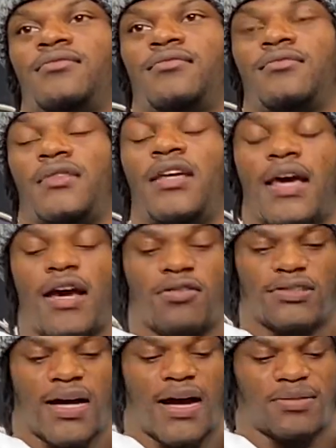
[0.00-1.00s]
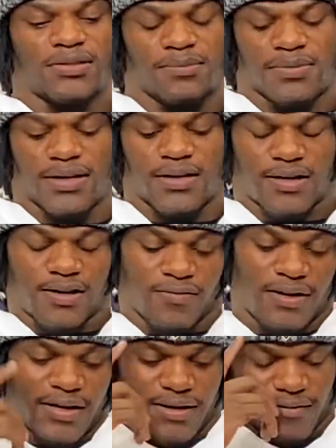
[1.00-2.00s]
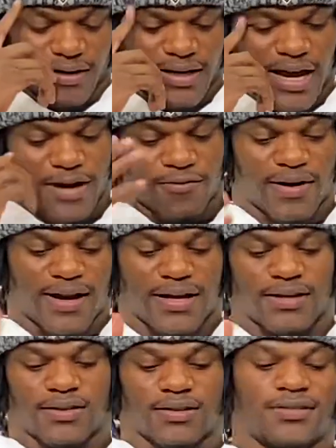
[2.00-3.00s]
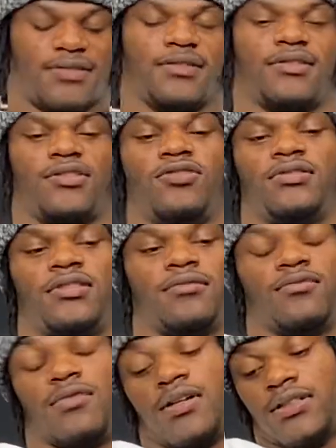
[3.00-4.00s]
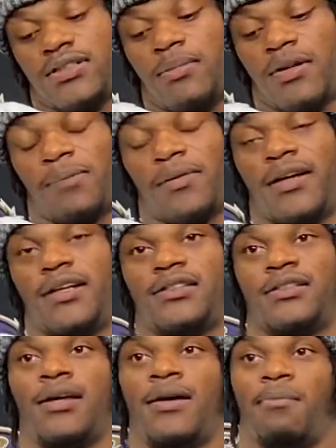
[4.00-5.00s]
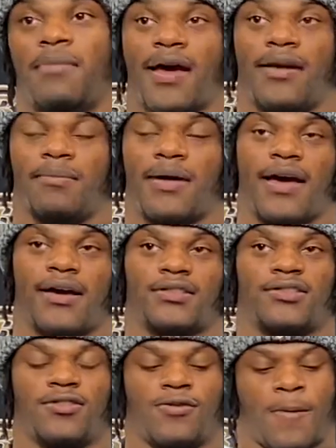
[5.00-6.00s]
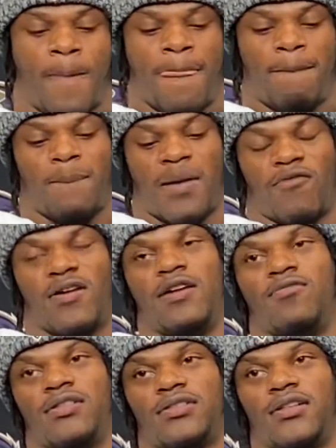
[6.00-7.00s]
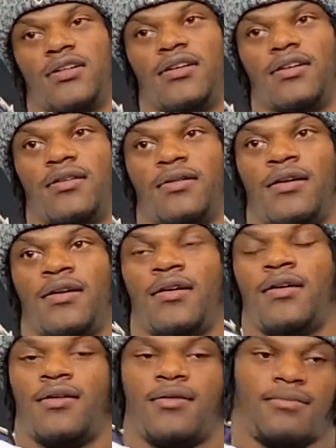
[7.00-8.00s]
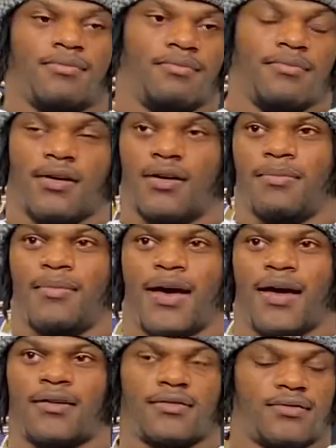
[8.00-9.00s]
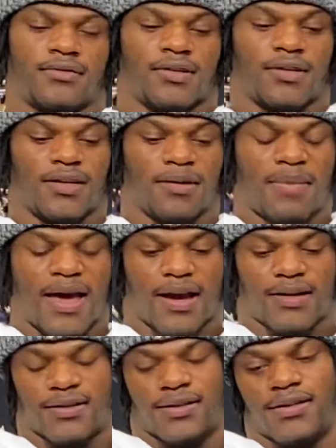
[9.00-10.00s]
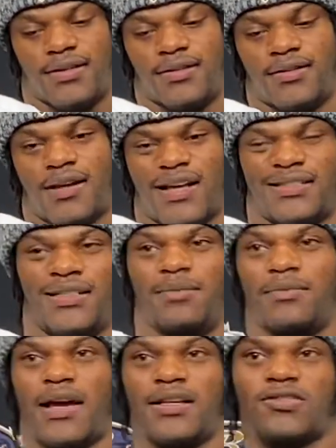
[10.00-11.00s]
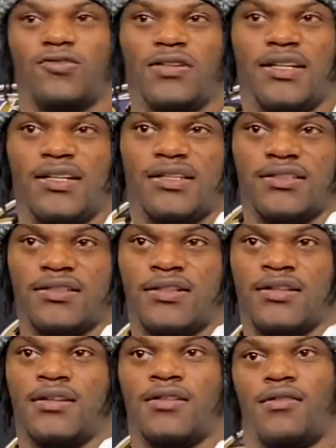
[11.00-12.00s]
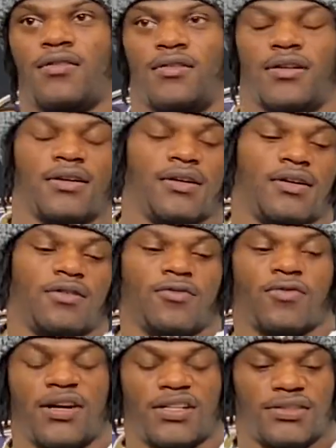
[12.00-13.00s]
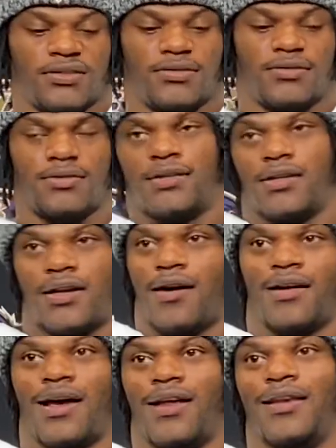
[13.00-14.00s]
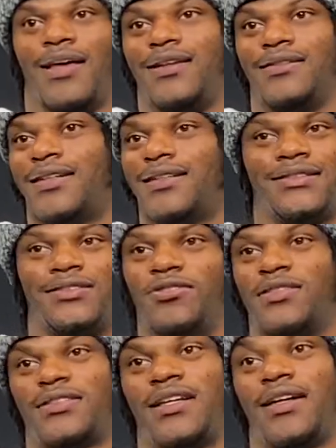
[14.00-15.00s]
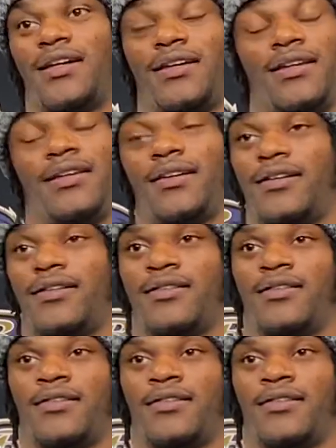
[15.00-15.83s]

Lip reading: Yeah, it was an option, but we kind of ran two similar plays back to back. So my read was Matt, Khalil Mack, and I seen him like squeeze on the rush. I like let Zay just do his thing, and he did.